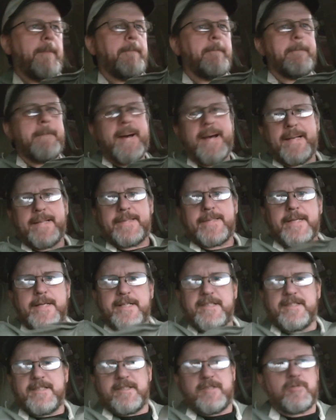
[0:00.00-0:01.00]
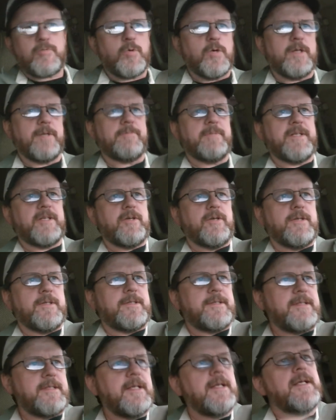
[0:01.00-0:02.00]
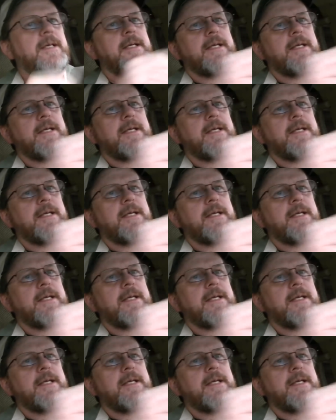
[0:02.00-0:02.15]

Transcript: monetize this one because